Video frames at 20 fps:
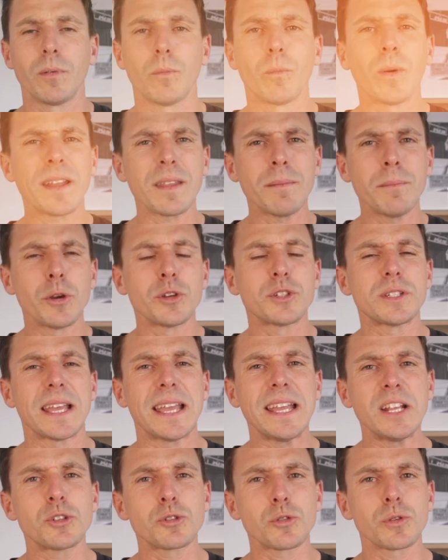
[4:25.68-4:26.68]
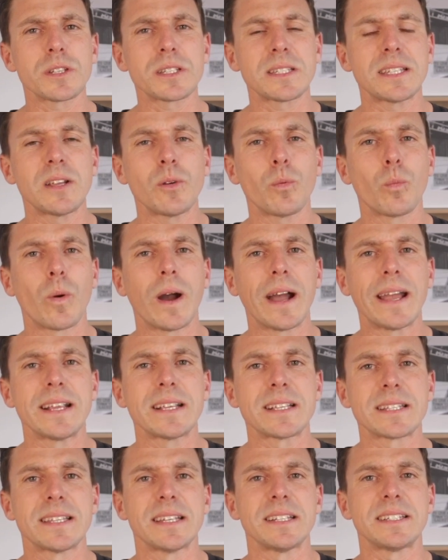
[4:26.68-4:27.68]
One of the most interesting
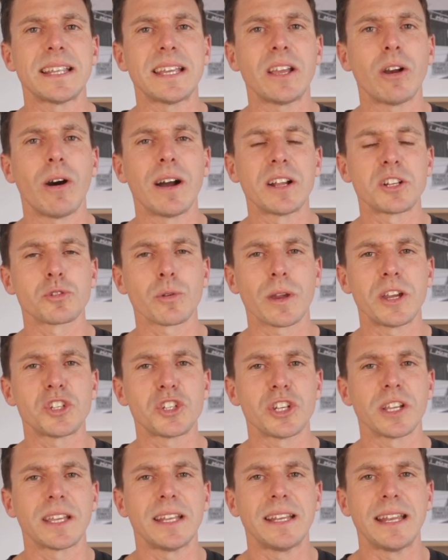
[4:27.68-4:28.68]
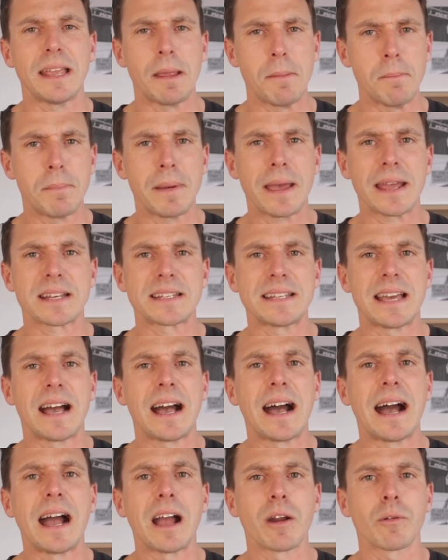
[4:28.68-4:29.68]
ways that dehydration can impact our
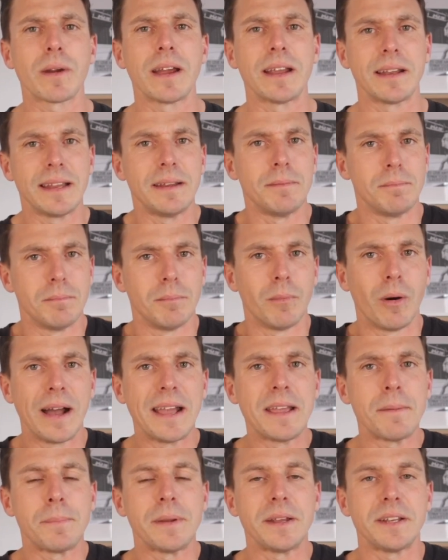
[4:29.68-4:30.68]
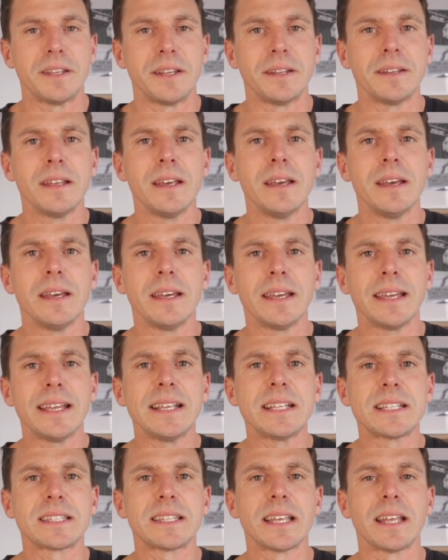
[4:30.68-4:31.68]
heart rate, in my opinion,
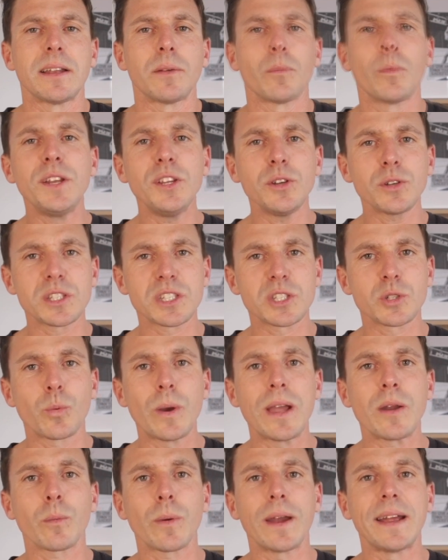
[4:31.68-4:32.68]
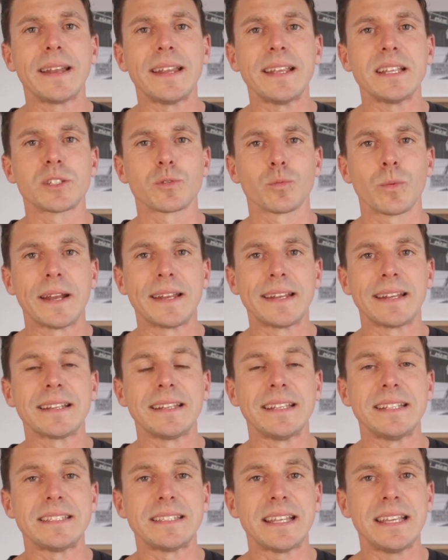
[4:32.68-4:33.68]
is that when your sweat rate is
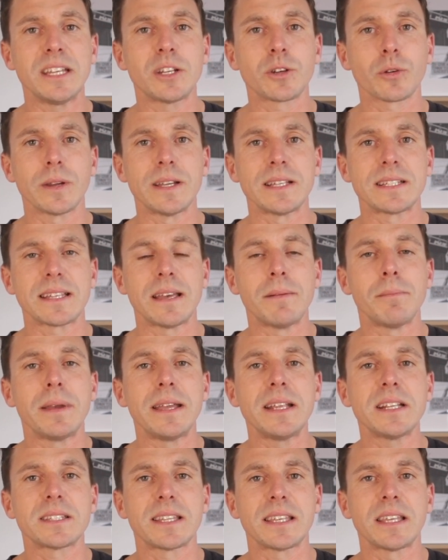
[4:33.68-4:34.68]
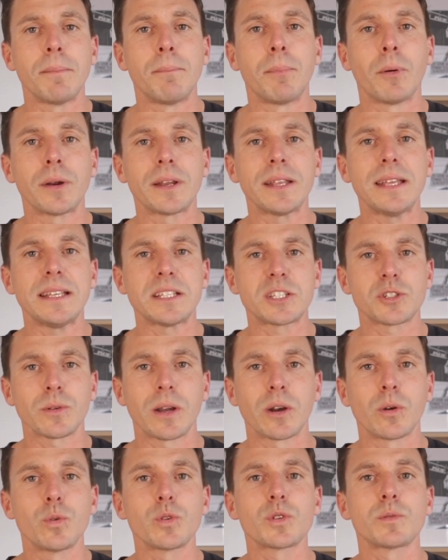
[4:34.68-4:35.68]
radically decreased, it means that your body
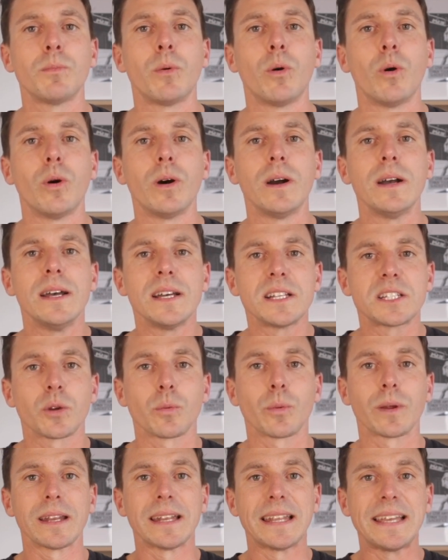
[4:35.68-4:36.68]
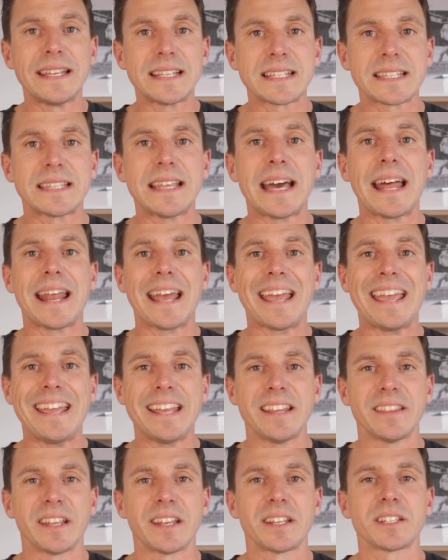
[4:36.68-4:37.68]
struggles more to release that
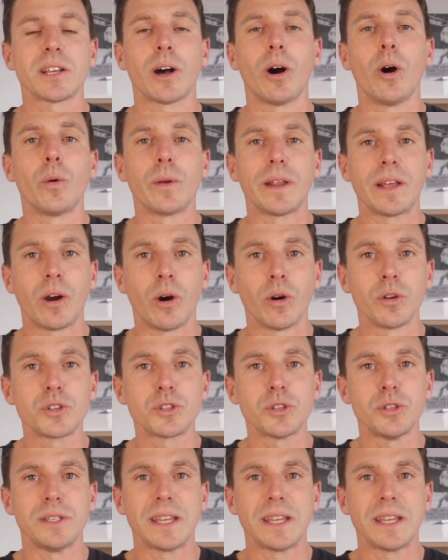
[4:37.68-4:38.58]
heat that it's holding onto.